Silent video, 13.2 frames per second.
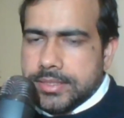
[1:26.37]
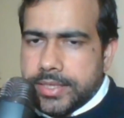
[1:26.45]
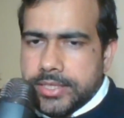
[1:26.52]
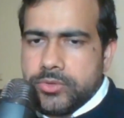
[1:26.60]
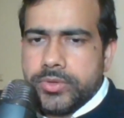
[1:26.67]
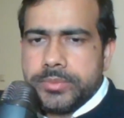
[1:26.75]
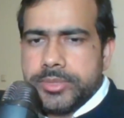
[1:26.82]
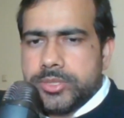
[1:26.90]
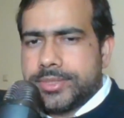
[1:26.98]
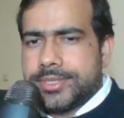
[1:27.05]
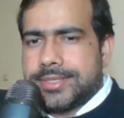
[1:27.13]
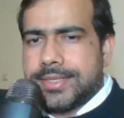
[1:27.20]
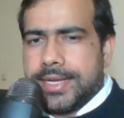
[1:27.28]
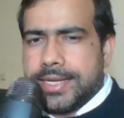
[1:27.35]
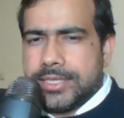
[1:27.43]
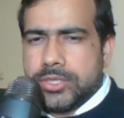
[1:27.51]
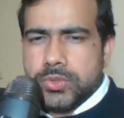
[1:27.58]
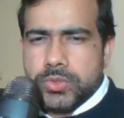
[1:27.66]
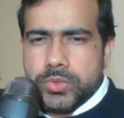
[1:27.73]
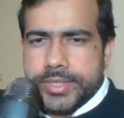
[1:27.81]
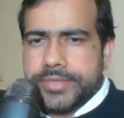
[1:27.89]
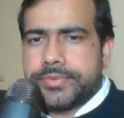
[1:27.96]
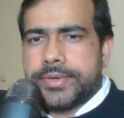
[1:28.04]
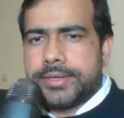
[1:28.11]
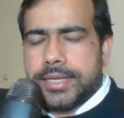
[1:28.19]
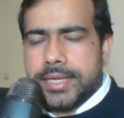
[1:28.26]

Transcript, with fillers: anywhere between eight to twenty-five